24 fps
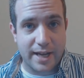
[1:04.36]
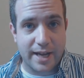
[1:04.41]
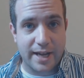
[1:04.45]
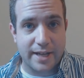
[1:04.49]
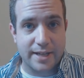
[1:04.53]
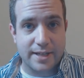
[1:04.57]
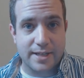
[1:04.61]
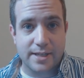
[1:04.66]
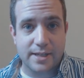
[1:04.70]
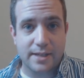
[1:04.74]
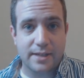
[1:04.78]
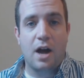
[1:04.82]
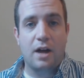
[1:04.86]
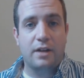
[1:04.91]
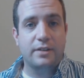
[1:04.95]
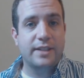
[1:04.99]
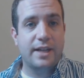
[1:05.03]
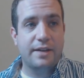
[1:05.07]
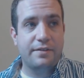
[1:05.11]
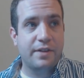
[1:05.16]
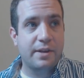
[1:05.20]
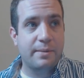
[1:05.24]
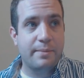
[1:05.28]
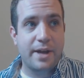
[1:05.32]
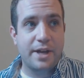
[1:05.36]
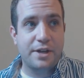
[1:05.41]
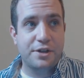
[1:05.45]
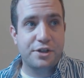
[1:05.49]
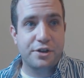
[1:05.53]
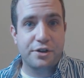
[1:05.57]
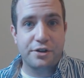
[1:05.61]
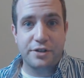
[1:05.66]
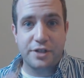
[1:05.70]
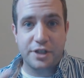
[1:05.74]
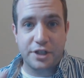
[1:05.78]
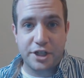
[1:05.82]
of days. I'll definitely make
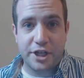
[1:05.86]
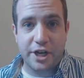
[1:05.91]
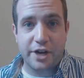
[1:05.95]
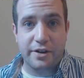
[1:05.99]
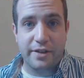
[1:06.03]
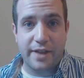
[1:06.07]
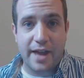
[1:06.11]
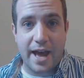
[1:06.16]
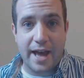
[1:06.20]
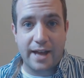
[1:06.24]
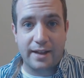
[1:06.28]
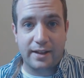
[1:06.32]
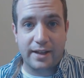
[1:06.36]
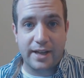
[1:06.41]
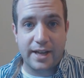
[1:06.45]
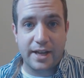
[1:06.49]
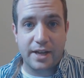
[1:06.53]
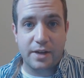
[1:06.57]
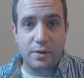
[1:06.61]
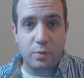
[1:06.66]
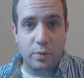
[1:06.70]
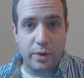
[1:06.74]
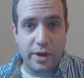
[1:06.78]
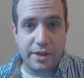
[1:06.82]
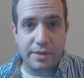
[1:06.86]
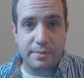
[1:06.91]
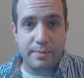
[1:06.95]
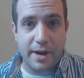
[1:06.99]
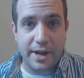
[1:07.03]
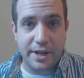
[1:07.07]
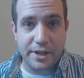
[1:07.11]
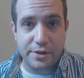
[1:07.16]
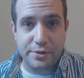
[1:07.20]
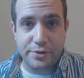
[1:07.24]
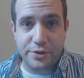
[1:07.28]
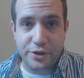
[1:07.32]
sure to share that link with
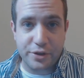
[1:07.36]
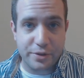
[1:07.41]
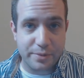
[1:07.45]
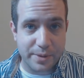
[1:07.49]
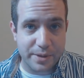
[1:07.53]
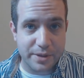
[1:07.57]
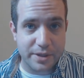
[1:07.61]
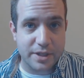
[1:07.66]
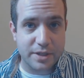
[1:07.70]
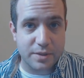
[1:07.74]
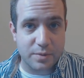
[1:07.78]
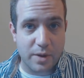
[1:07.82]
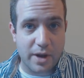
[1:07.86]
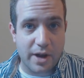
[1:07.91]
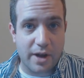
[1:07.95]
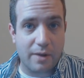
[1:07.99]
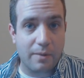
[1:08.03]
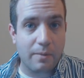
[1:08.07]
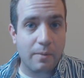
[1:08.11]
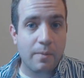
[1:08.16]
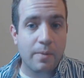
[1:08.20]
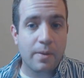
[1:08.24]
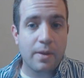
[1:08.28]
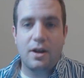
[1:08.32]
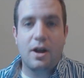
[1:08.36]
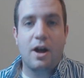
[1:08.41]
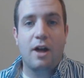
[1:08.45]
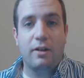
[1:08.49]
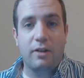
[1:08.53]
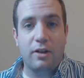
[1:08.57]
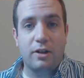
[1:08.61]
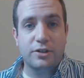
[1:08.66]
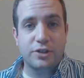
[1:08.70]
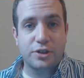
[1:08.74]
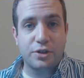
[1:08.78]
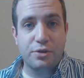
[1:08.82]
my YouTubers as well.
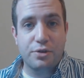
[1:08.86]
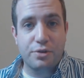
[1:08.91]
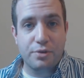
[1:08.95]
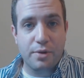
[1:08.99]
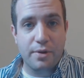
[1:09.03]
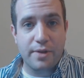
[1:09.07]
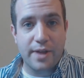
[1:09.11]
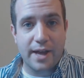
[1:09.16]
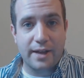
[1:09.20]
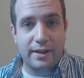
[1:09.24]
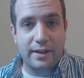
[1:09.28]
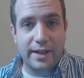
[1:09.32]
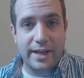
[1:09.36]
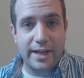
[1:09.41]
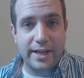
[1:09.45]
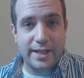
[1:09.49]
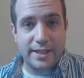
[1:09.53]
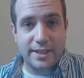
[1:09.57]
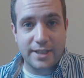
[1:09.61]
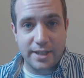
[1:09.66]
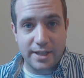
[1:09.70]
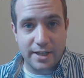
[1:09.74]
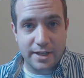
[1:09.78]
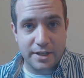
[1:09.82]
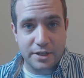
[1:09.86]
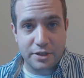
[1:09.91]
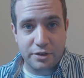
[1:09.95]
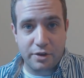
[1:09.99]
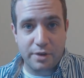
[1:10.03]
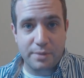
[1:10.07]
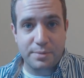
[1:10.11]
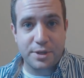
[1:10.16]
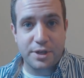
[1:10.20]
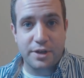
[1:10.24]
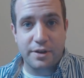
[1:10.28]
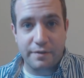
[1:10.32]
I'll also throw that link into the
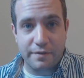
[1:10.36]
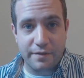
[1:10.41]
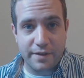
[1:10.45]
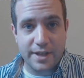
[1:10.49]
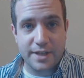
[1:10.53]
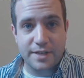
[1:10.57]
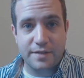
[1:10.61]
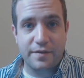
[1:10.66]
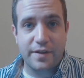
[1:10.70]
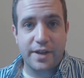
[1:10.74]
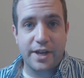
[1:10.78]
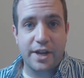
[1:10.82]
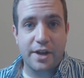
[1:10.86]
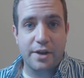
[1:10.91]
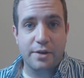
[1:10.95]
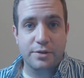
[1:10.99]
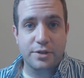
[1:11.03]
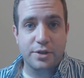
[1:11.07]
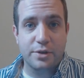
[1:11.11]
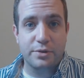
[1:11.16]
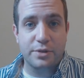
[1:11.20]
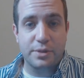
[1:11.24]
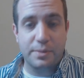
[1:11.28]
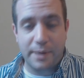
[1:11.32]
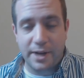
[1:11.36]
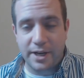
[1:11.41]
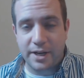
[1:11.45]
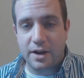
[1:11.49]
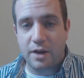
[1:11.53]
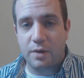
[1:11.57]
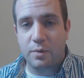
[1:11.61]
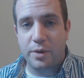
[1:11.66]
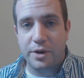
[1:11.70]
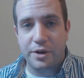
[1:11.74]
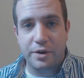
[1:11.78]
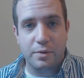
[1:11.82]
description of this video, so depending
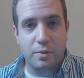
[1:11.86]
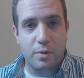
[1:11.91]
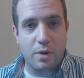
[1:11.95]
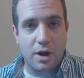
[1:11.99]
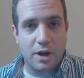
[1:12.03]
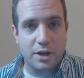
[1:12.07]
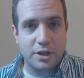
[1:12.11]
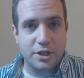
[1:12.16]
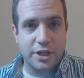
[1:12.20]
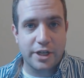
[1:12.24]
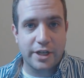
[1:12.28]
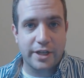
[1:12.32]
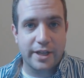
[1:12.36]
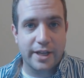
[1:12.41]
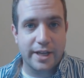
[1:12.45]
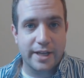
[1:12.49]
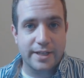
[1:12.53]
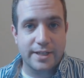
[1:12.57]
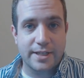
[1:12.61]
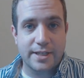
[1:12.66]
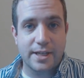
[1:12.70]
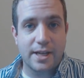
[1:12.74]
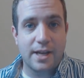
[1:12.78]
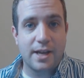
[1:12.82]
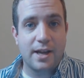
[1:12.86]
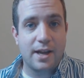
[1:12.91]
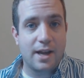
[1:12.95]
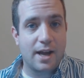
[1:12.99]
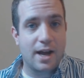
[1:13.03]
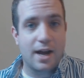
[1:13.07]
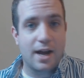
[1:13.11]
on when you're watching this,